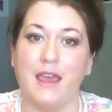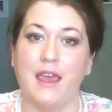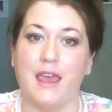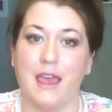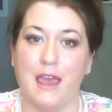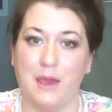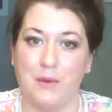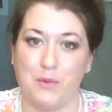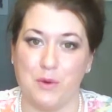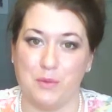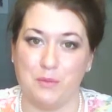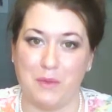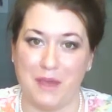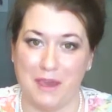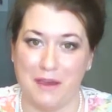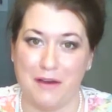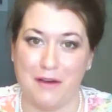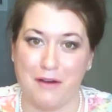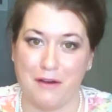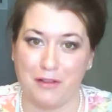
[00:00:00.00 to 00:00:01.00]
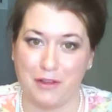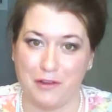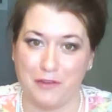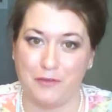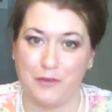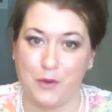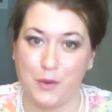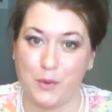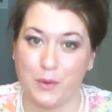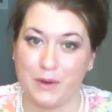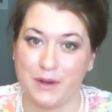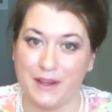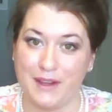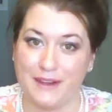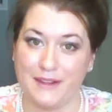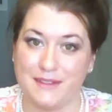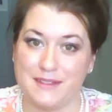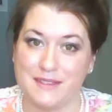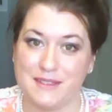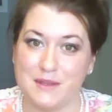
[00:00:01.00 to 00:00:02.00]
it will meet all of your
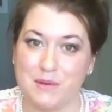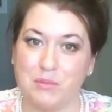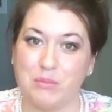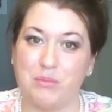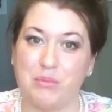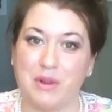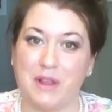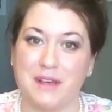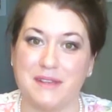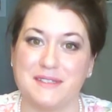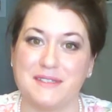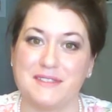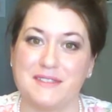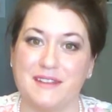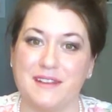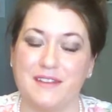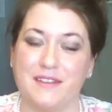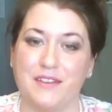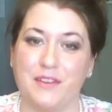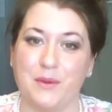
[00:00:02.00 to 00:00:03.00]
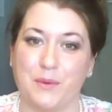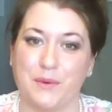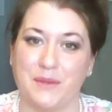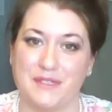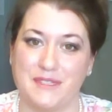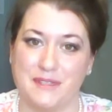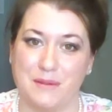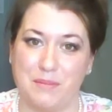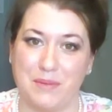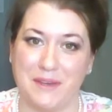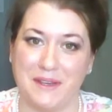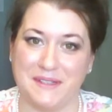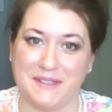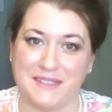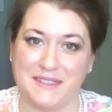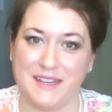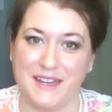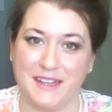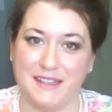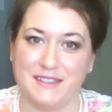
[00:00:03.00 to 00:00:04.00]
needs plus the recipient's
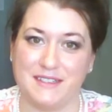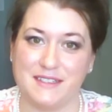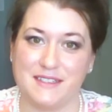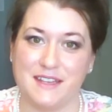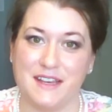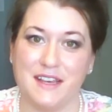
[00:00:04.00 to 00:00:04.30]
needs.